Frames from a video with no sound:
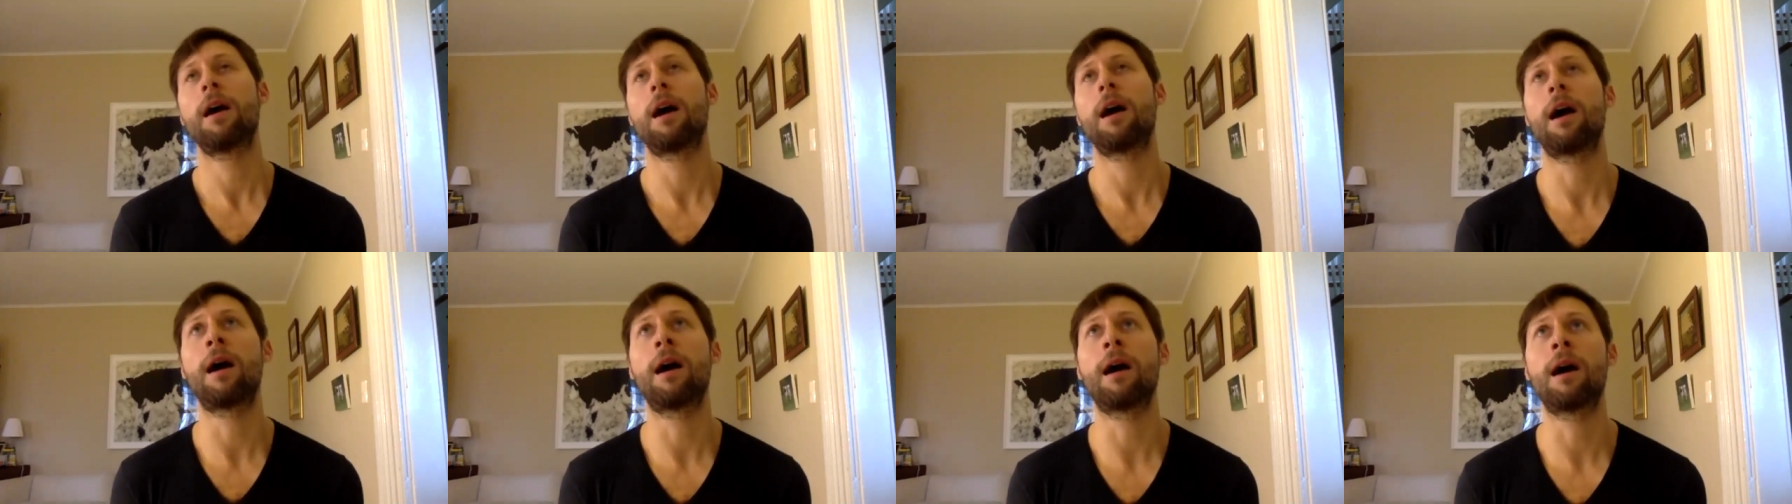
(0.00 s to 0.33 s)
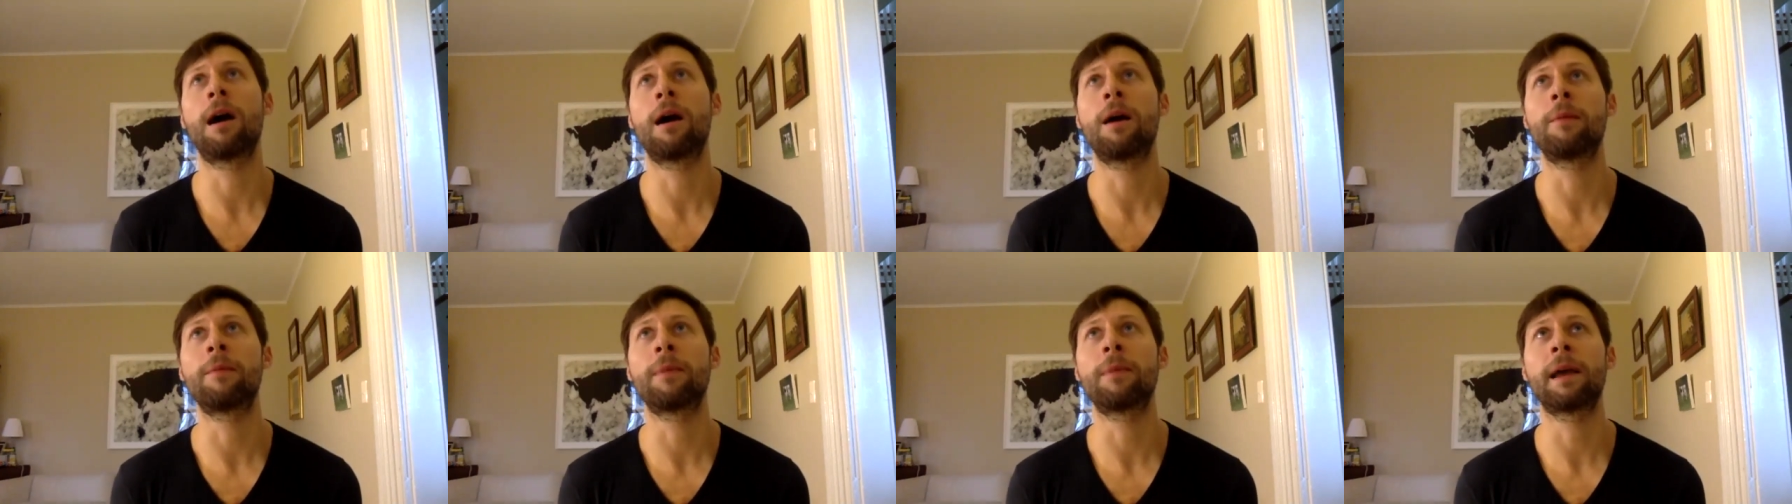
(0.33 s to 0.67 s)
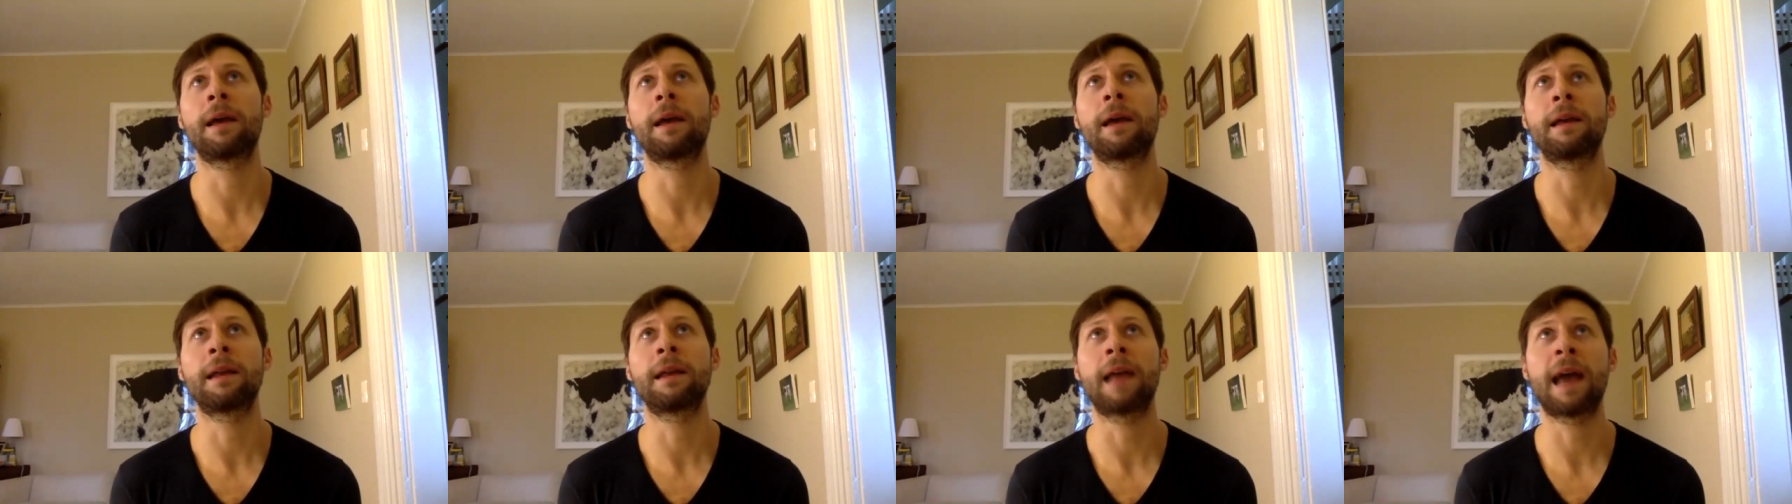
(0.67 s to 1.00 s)
Um,
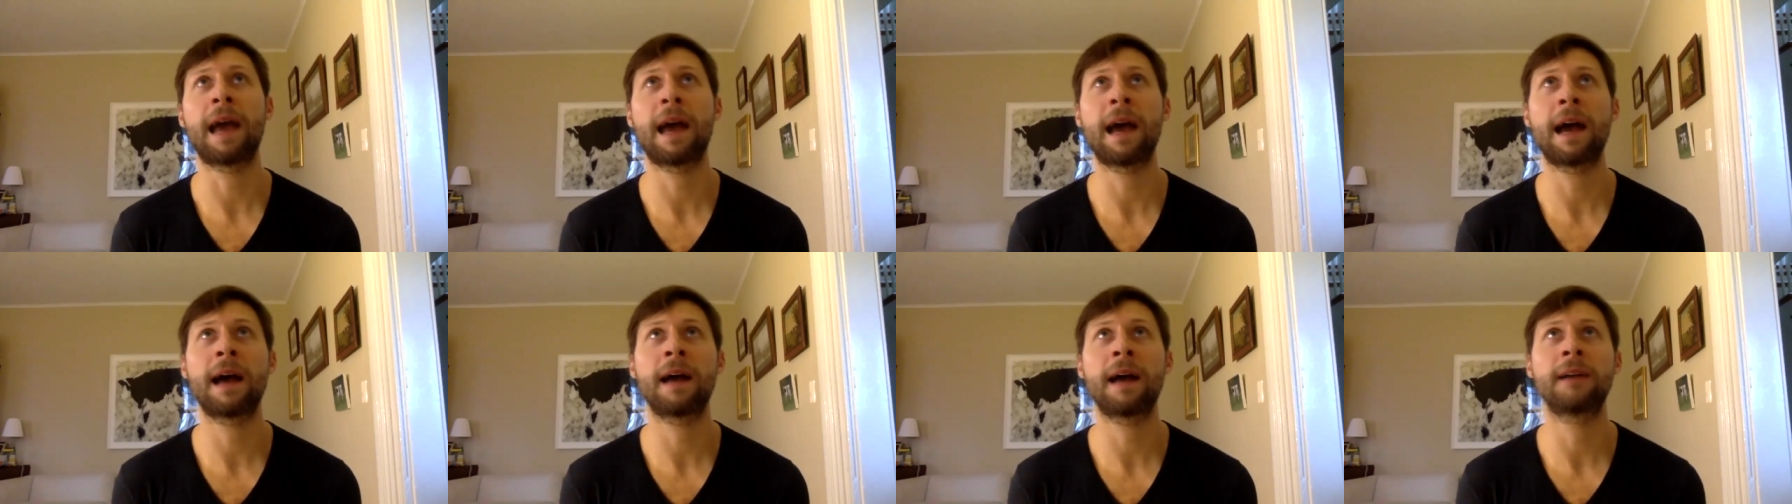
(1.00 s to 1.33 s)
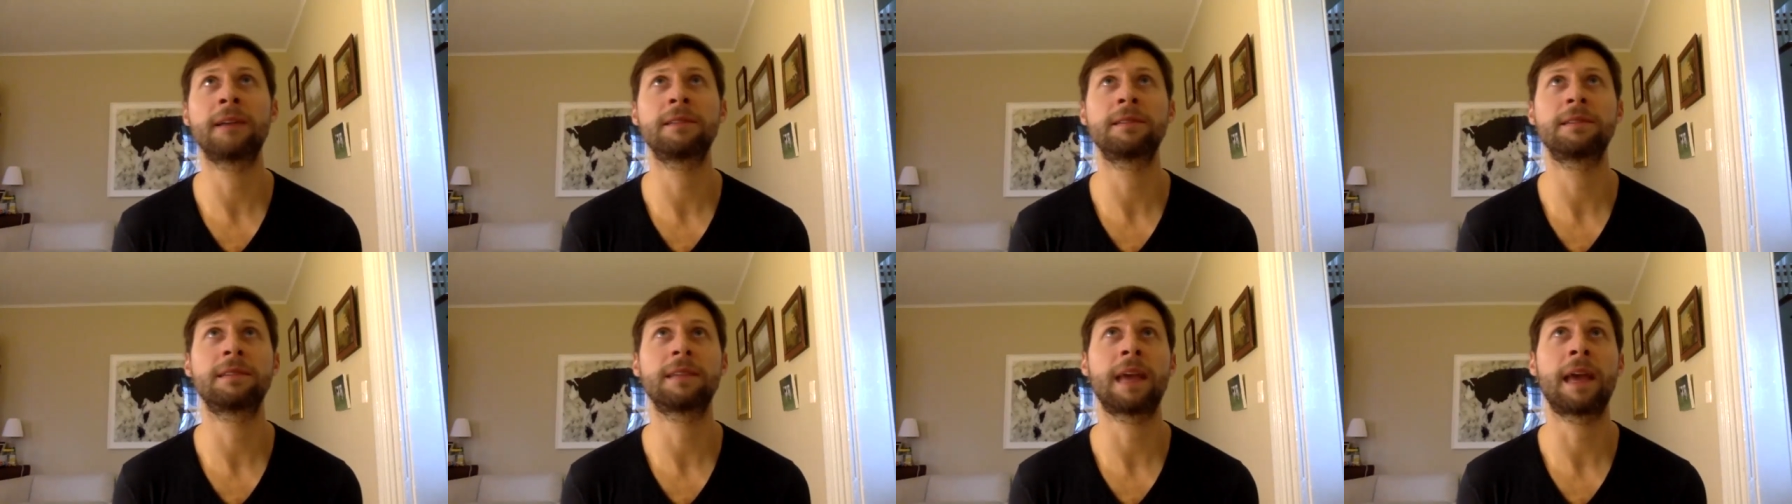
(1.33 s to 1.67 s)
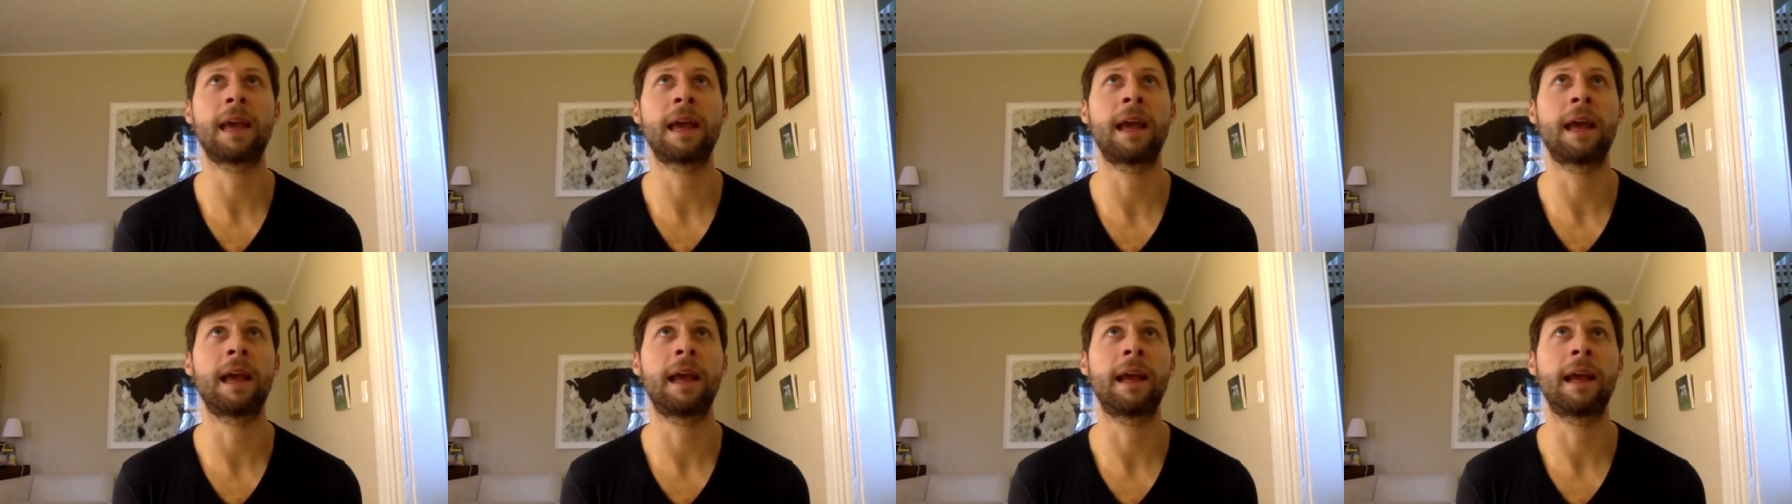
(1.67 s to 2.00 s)
and as
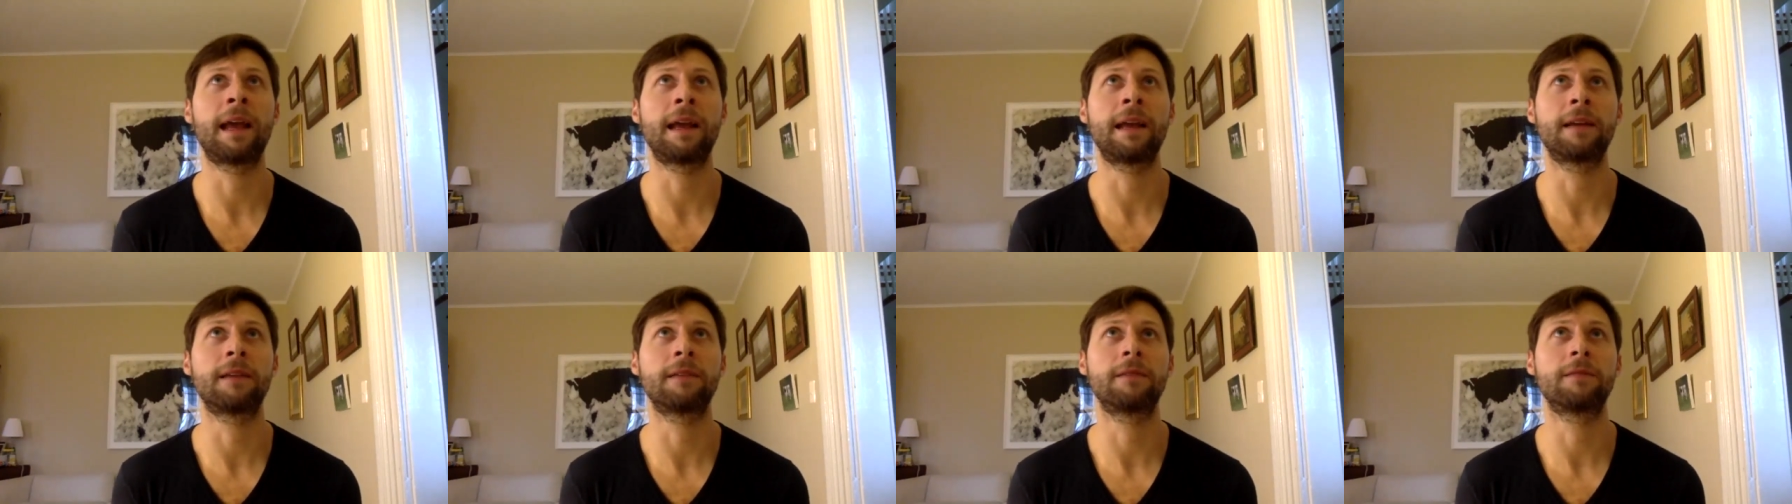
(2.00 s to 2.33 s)
a,